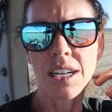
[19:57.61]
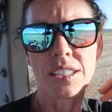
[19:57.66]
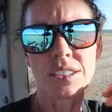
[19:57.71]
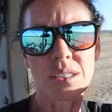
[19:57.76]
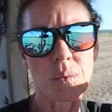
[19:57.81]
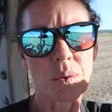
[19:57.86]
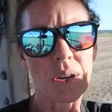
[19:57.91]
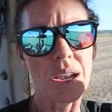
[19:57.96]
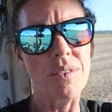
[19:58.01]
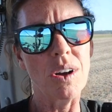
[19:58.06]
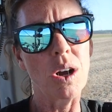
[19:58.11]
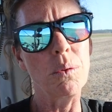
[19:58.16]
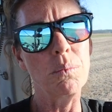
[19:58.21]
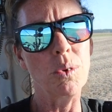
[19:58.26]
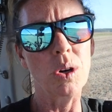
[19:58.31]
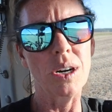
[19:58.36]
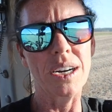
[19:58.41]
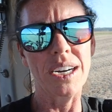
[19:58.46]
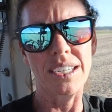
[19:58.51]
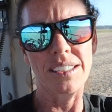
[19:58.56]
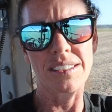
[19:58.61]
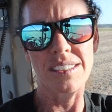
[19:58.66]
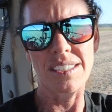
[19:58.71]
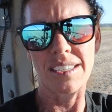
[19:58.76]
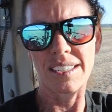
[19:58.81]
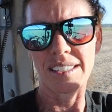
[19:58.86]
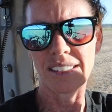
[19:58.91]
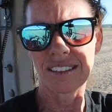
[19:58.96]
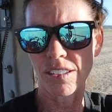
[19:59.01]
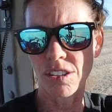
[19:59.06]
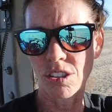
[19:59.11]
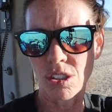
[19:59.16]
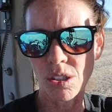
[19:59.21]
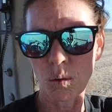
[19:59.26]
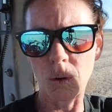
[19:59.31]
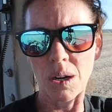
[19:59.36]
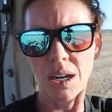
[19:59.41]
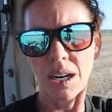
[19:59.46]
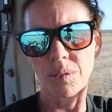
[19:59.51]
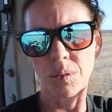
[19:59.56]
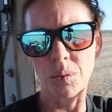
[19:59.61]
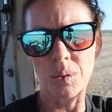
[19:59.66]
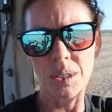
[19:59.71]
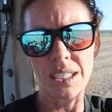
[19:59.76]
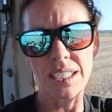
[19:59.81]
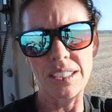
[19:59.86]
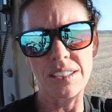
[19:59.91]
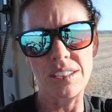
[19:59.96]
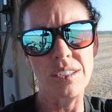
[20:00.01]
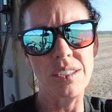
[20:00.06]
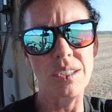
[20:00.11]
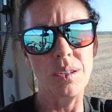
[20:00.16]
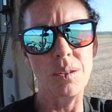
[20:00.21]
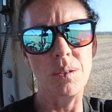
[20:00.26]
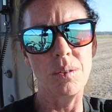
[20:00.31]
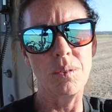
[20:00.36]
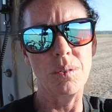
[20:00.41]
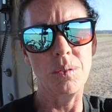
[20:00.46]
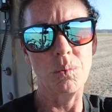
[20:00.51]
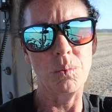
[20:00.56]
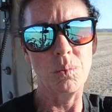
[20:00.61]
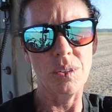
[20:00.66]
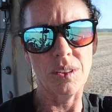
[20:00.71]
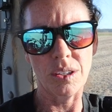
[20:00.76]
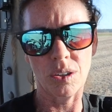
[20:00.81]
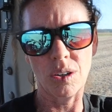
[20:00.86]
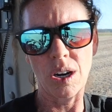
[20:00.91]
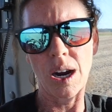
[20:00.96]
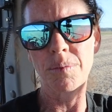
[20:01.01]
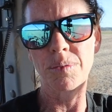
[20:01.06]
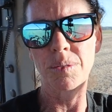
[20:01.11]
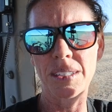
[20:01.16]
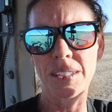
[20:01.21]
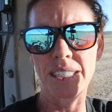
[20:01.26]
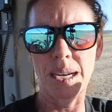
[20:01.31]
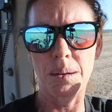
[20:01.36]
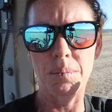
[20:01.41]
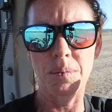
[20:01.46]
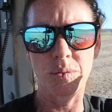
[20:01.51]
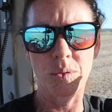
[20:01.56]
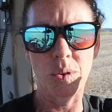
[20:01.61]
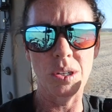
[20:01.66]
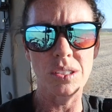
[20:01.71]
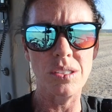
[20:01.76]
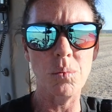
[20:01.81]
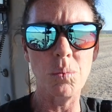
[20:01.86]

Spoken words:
So we have all morning to do whatever we need to do with the crop the day before.